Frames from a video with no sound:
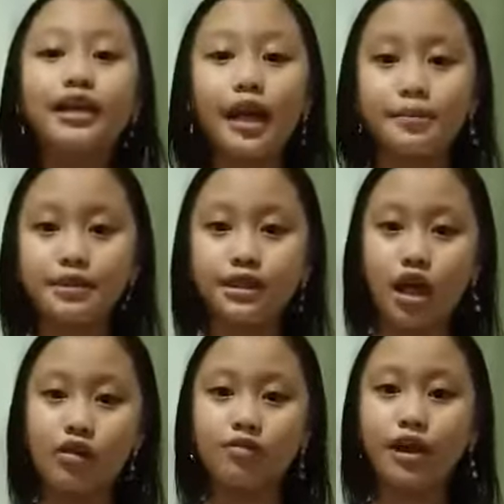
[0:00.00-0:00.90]
name is
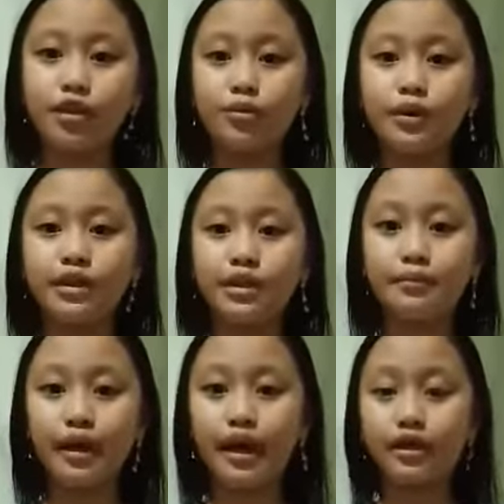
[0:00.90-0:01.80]
Alpha Yuan
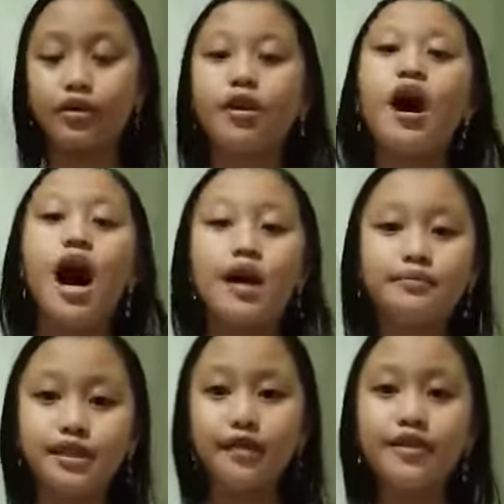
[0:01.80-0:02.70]
Mejido.
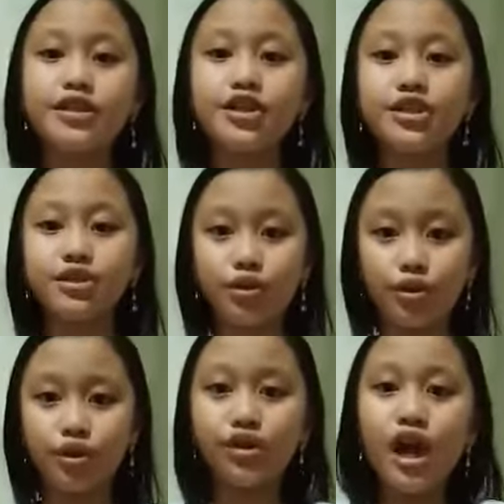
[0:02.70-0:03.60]
I'm seven years
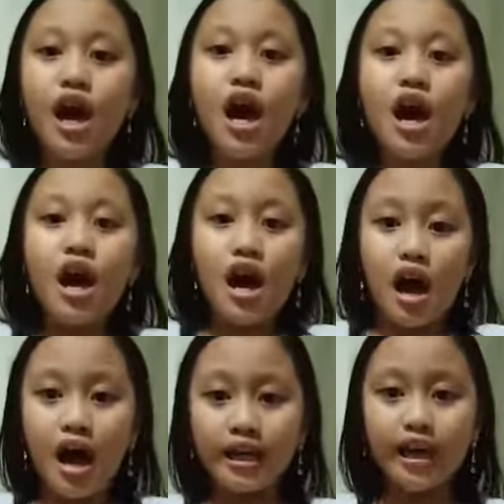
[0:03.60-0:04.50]
old.
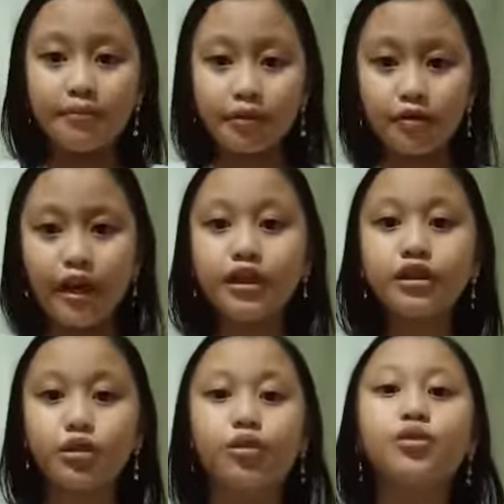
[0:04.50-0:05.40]
I am
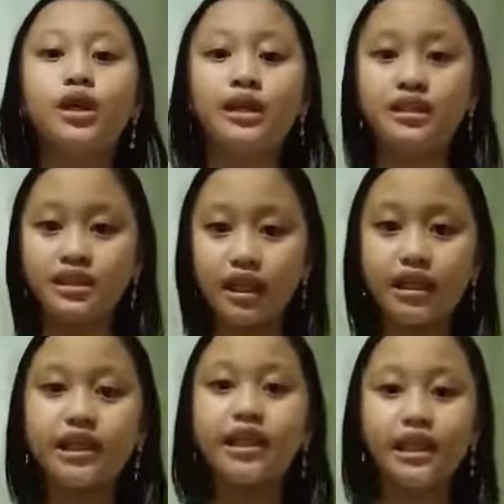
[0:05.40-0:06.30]
grade two and
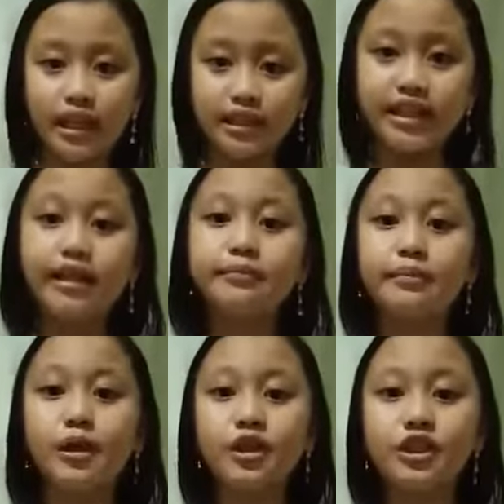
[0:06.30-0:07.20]
studying in St.
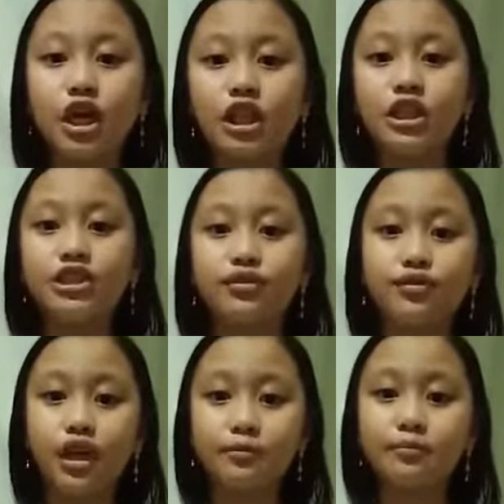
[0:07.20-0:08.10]
Mary's College of
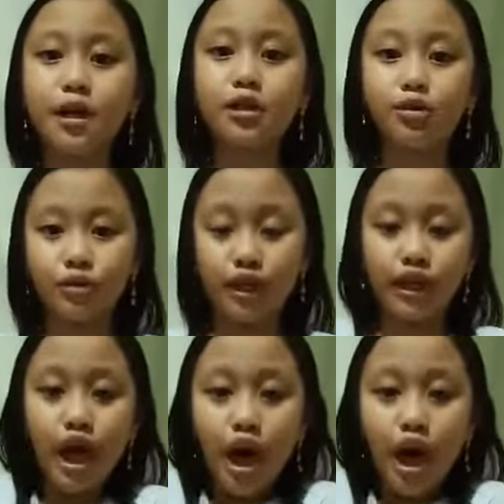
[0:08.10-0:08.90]
Catbalogan.